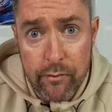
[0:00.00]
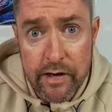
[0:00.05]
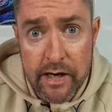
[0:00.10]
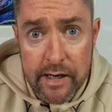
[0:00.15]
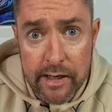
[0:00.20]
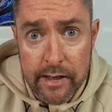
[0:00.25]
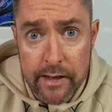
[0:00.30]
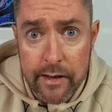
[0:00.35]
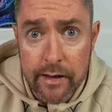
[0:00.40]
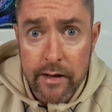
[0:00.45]

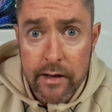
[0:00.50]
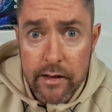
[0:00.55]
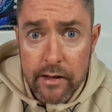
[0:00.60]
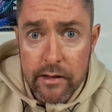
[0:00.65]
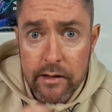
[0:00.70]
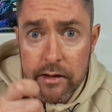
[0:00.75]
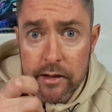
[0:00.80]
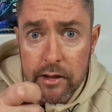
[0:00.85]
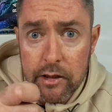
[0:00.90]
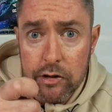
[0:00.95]
eating
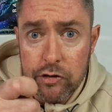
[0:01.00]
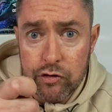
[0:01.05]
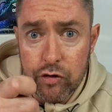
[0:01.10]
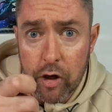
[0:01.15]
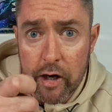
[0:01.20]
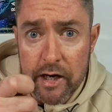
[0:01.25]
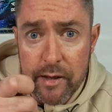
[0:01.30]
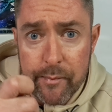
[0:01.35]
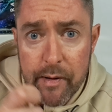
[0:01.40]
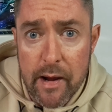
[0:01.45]

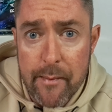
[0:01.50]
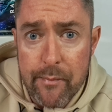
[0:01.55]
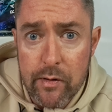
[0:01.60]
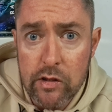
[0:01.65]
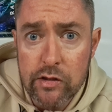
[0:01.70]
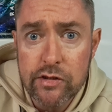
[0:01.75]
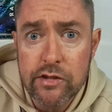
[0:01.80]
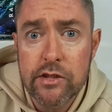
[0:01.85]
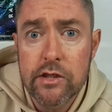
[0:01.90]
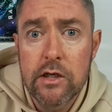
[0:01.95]
dried
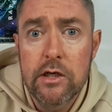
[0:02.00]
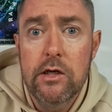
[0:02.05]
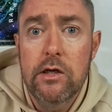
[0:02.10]
peppers.